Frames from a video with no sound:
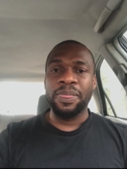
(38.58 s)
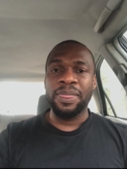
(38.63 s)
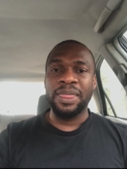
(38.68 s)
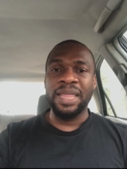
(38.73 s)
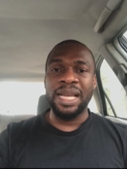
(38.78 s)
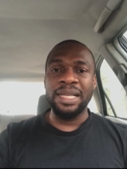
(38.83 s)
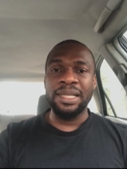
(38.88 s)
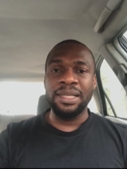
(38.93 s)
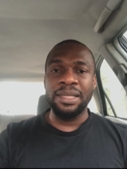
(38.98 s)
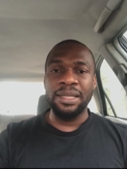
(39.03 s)

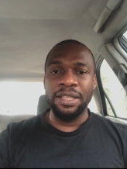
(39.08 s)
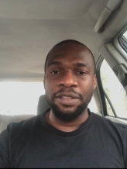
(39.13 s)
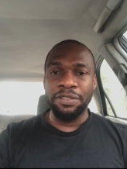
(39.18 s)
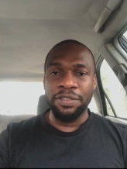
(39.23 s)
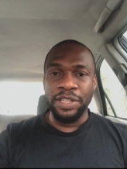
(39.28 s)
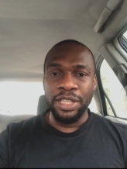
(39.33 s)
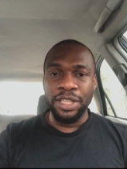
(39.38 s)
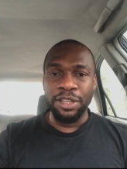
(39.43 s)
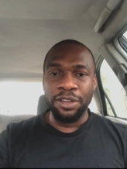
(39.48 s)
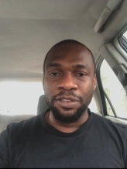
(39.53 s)
that
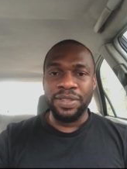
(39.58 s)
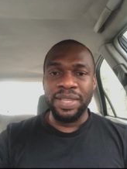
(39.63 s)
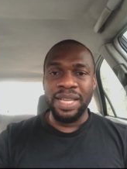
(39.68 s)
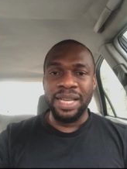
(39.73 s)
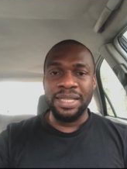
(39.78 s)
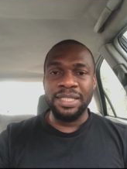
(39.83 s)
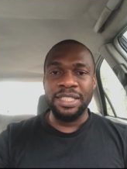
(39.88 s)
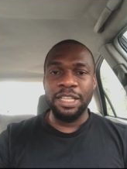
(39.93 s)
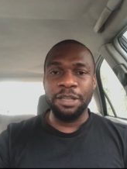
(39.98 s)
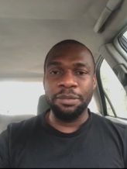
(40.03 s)
evening of
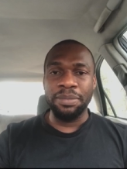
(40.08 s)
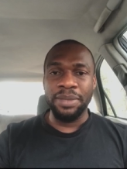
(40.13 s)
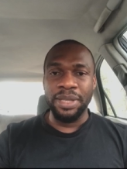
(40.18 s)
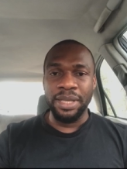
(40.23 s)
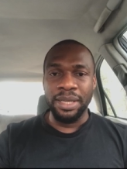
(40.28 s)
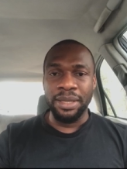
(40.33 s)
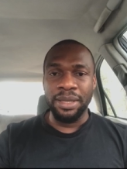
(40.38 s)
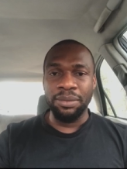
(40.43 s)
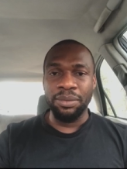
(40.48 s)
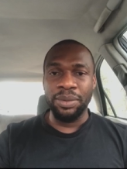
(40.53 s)
that same
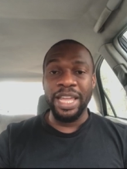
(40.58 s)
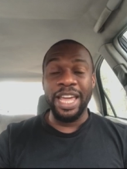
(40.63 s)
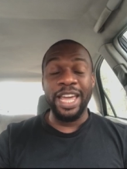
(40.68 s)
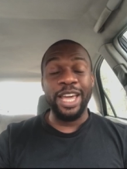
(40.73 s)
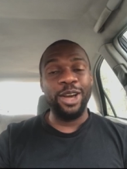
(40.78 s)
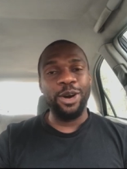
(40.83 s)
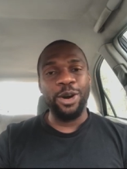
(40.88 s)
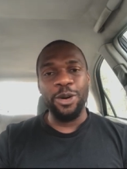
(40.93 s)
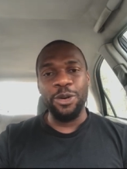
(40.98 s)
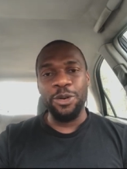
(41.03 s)
day, when
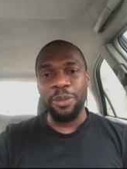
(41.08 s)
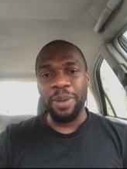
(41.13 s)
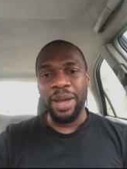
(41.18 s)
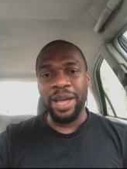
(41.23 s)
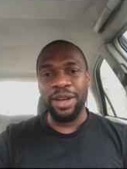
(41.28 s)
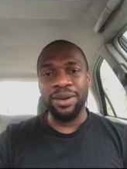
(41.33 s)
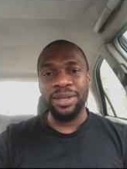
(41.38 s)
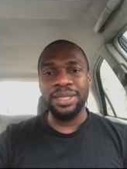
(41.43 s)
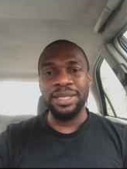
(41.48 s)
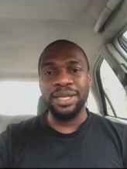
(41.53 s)
I got home,
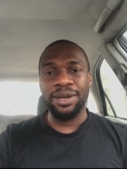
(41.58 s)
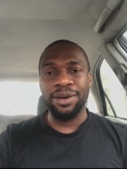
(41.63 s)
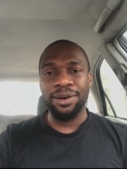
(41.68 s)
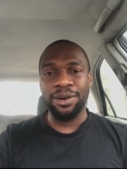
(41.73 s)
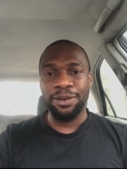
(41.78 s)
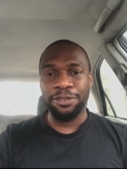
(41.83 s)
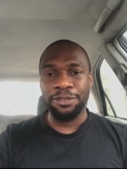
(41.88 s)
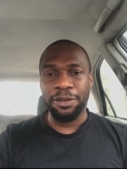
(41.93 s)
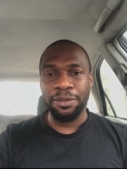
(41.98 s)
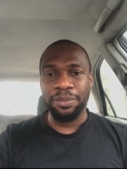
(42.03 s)
I got a
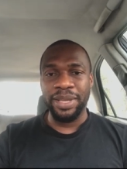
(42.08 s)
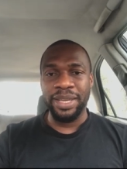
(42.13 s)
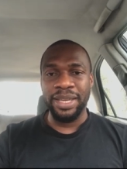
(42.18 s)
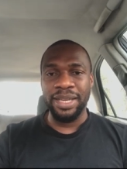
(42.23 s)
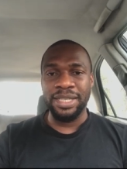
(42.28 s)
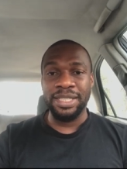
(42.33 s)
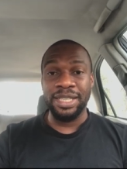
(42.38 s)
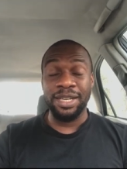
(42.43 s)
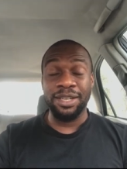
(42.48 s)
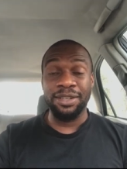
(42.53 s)
call from the
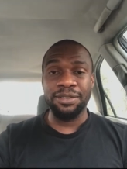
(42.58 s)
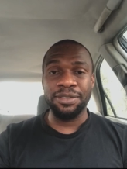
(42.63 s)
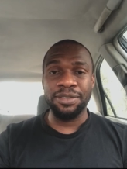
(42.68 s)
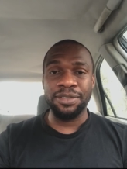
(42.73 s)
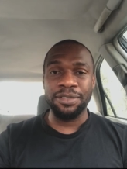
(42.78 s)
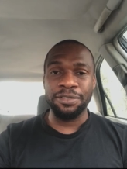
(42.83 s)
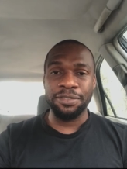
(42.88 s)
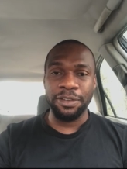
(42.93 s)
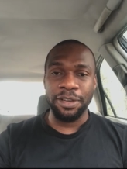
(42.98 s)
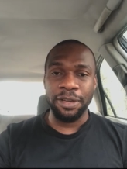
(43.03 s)
H R of
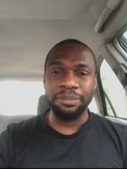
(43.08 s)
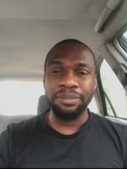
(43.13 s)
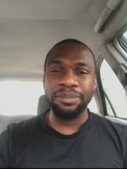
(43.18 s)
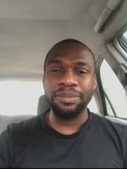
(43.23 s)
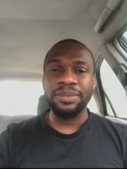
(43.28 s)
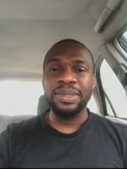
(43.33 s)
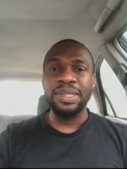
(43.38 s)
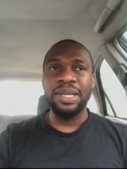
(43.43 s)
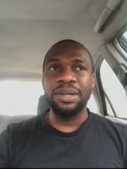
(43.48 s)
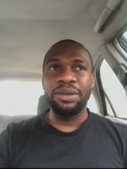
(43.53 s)
this firm
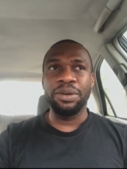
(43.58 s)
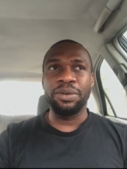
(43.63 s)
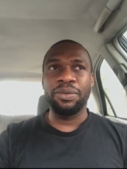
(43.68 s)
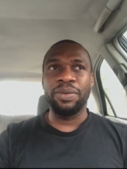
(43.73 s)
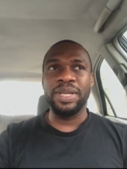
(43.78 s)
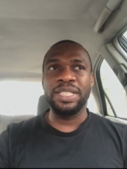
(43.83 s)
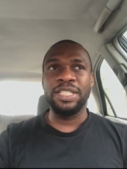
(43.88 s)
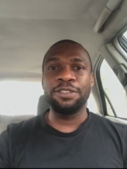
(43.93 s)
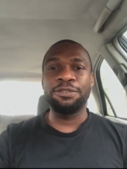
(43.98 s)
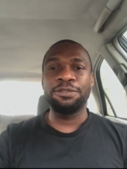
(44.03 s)

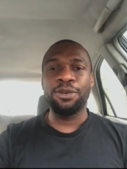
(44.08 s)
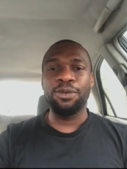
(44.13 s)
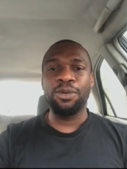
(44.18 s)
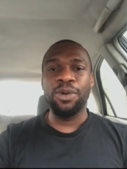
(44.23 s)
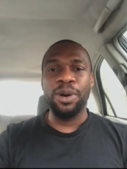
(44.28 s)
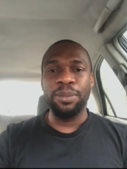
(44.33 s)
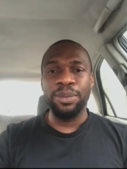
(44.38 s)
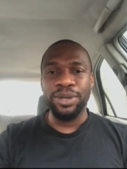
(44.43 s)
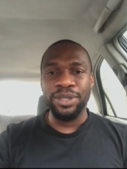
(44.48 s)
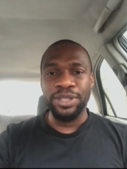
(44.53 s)
requesting for
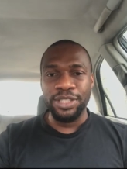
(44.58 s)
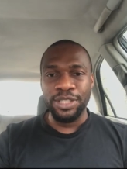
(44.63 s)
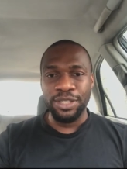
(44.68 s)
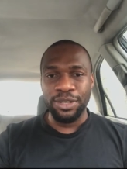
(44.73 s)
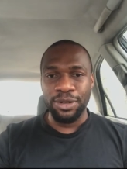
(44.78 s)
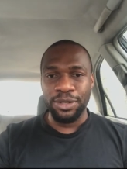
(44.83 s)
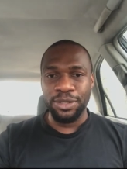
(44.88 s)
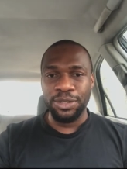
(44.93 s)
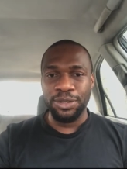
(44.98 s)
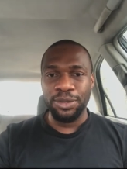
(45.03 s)
one more
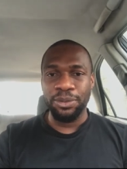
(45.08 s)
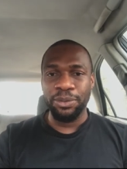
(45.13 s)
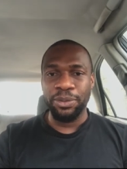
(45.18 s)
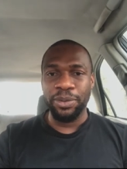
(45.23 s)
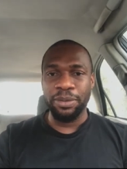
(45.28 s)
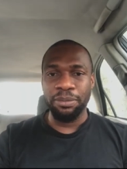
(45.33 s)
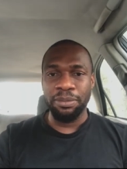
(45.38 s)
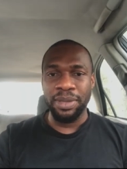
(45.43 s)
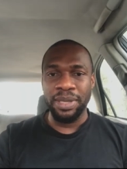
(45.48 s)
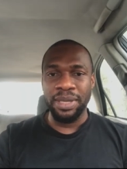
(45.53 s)
discussion
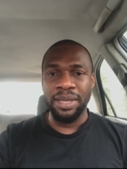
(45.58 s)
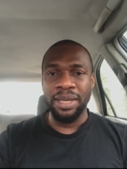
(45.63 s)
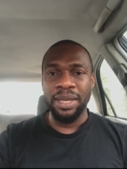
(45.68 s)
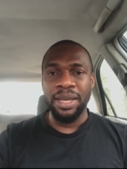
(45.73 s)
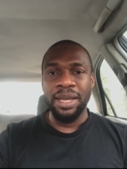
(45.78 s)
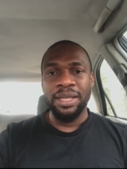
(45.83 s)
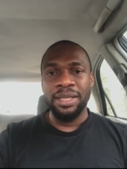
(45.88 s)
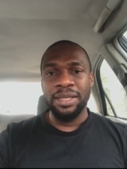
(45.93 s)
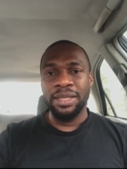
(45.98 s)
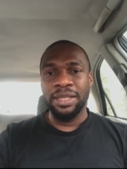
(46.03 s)
with me.
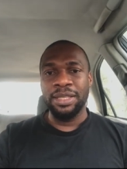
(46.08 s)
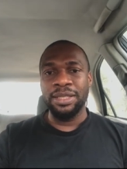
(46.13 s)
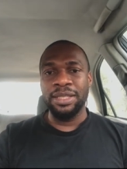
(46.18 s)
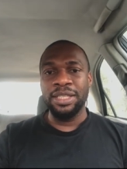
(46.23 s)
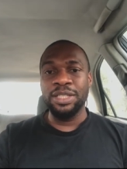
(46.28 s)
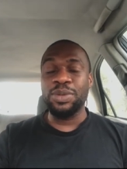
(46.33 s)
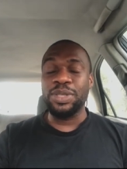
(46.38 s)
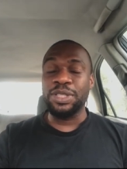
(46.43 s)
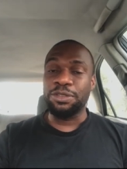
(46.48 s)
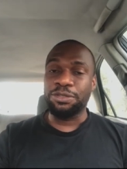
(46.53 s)

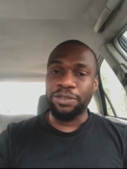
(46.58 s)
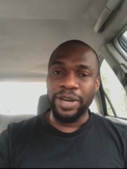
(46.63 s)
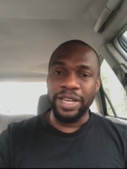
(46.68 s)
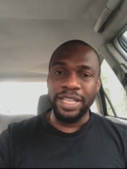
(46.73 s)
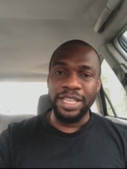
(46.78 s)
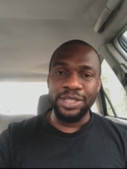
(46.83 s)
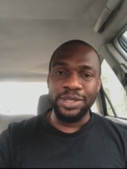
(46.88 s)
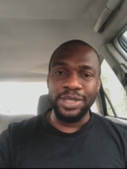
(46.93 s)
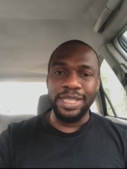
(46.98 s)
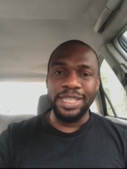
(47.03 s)
This was a
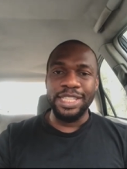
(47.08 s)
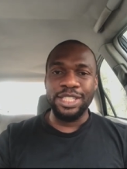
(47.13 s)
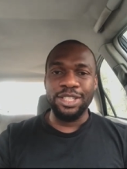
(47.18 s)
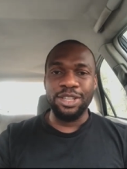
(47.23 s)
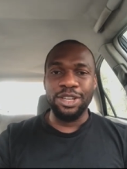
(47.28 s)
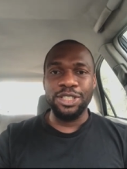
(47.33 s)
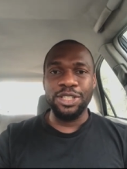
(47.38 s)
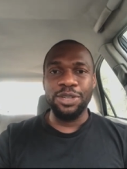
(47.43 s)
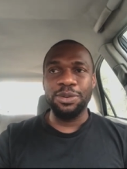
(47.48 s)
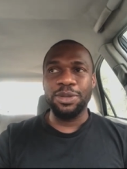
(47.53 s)
Friday, so the
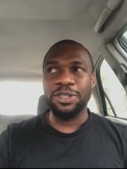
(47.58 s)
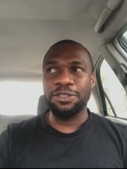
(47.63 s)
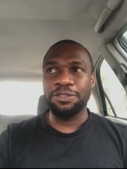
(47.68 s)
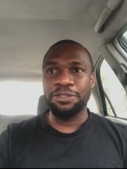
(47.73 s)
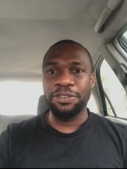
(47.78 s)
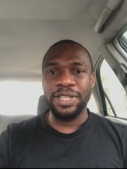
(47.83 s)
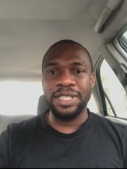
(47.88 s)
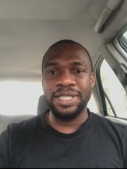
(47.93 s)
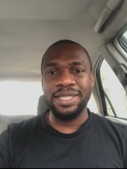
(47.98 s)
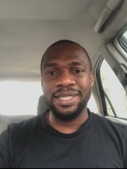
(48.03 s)
discussion
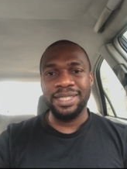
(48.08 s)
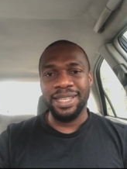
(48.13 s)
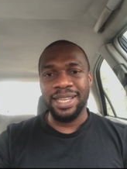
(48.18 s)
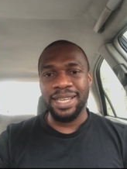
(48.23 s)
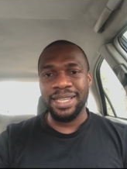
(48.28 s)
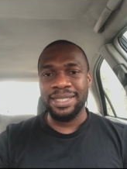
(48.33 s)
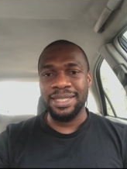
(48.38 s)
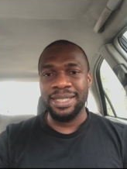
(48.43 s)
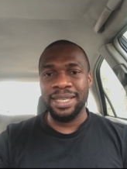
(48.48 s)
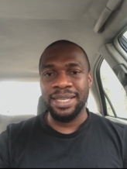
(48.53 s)
was fixed the
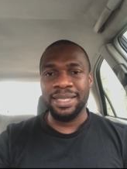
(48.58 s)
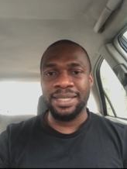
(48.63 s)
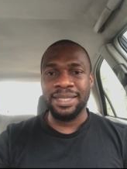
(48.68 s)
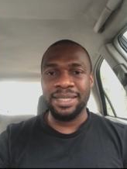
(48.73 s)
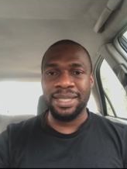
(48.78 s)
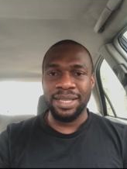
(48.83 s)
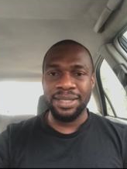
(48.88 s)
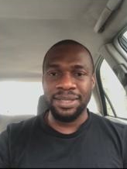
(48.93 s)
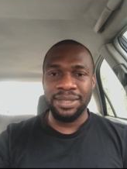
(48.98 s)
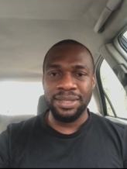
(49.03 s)
next day,
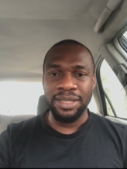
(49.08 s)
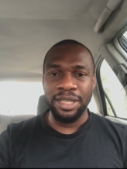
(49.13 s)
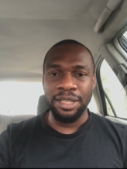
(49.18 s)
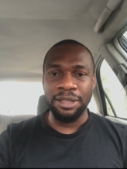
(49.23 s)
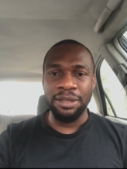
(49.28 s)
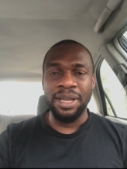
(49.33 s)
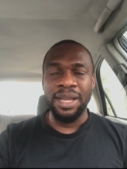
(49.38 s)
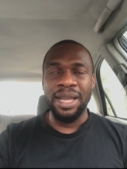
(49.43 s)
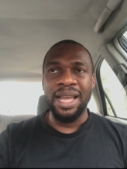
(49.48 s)
Saturday.